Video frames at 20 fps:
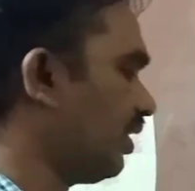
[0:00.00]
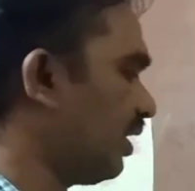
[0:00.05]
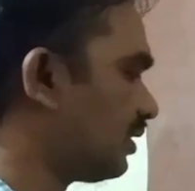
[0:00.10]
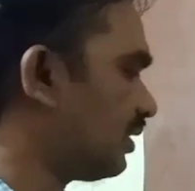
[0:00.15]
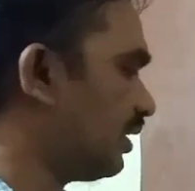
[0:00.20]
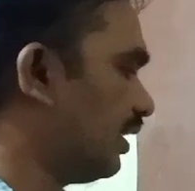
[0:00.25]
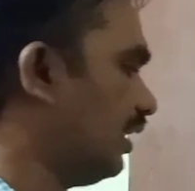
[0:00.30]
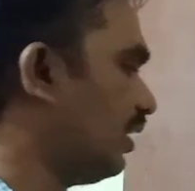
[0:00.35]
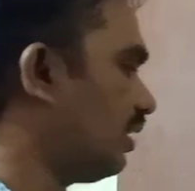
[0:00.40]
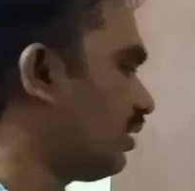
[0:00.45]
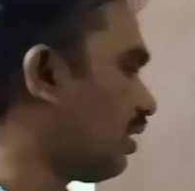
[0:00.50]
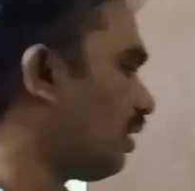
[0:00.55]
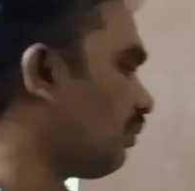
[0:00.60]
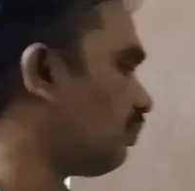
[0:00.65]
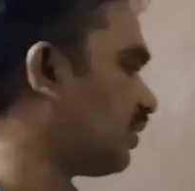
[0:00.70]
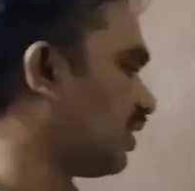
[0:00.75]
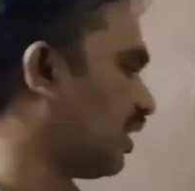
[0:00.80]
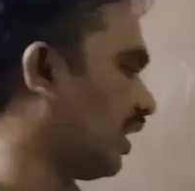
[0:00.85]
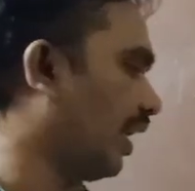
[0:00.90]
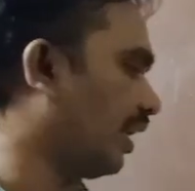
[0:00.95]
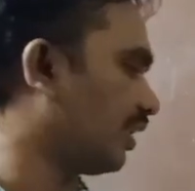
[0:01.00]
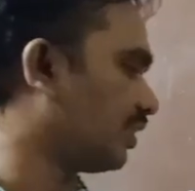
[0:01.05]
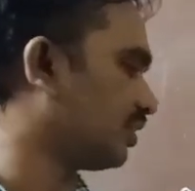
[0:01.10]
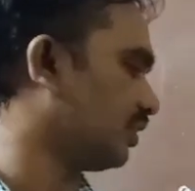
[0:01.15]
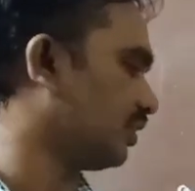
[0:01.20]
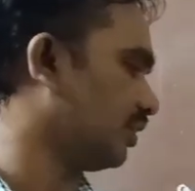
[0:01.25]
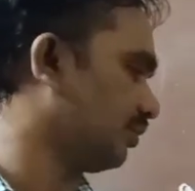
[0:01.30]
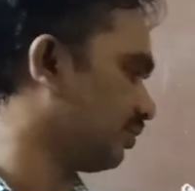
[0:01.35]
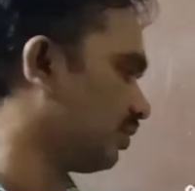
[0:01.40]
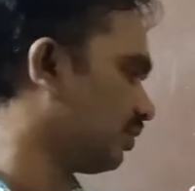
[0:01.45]
That's the interrupted
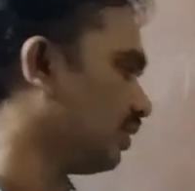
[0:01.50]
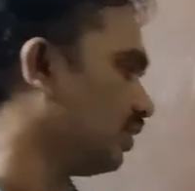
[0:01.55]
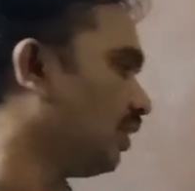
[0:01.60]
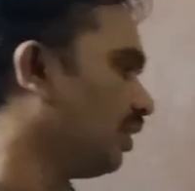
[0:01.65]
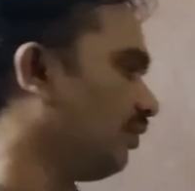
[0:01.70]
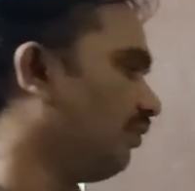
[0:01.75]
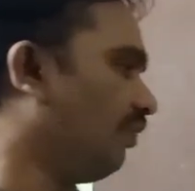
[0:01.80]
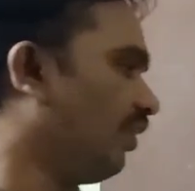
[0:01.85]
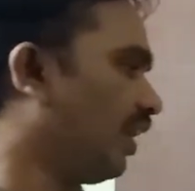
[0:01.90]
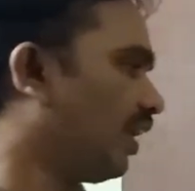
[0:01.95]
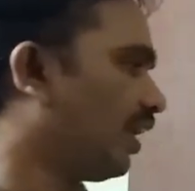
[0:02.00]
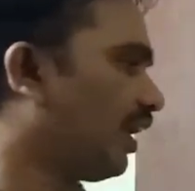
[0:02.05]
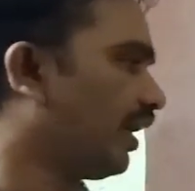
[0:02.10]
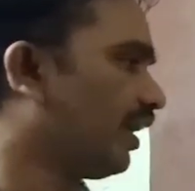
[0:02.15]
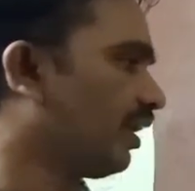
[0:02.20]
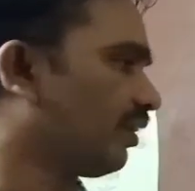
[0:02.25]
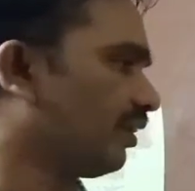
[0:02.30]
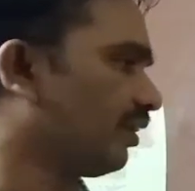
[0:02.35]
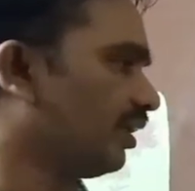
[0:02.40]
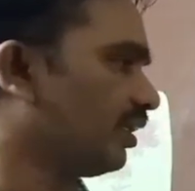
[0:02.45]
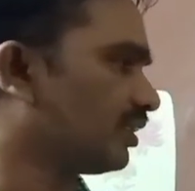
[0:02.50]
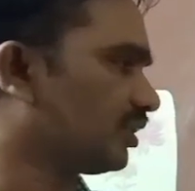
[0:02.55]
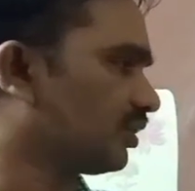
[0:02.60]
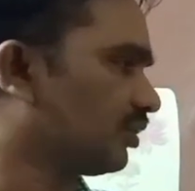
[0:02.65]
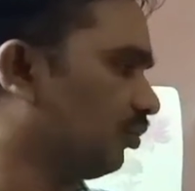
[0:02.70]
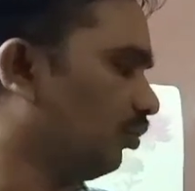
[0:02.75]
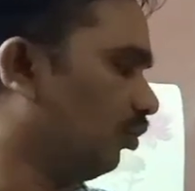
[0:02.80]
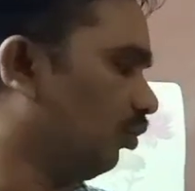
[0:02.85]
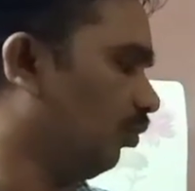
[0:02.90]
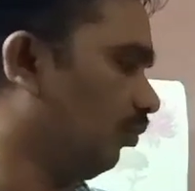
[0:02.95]
action. When I reached
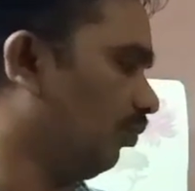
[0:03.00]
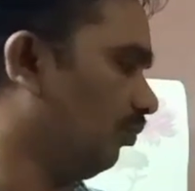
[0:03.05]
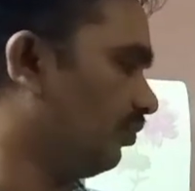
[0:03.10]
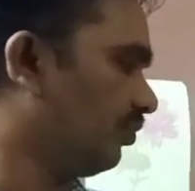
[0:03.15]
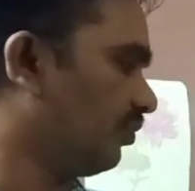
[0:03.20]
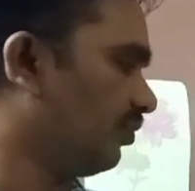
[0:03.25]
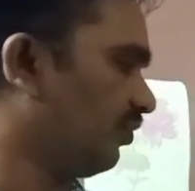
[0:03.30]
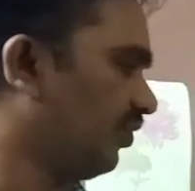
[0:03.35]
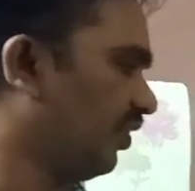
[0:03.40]
home,